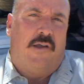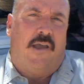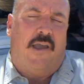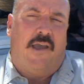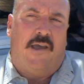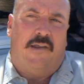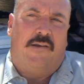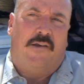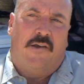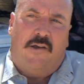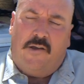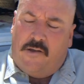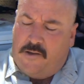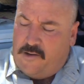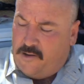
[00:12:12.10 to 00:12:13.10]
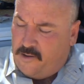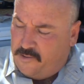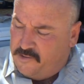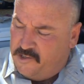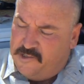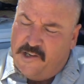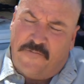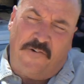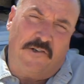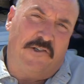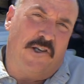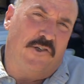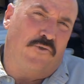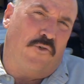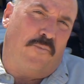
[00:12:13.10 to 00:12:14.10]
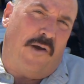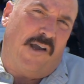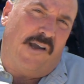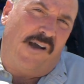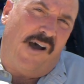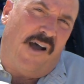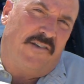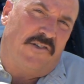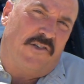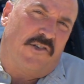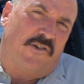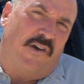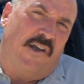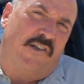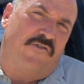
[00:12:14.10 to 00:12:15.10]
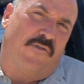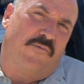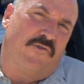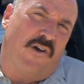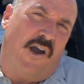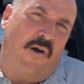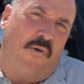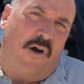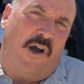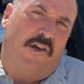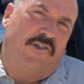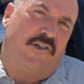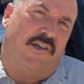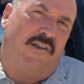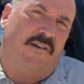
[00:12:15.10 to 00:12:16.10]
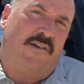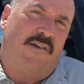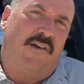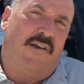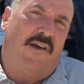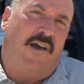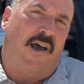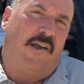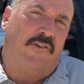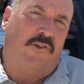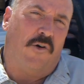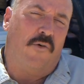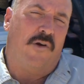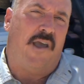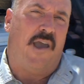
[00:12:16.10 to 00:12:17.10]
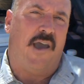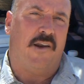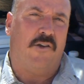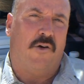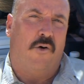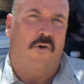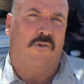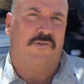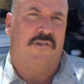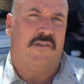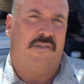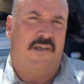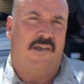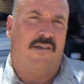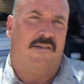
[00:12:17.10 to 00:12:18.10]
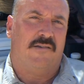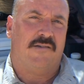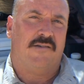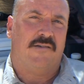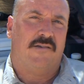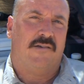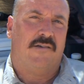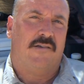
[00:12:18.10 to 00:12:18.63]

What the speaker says: And the difference is with my concentrates from dry washing, I don't add gold to these.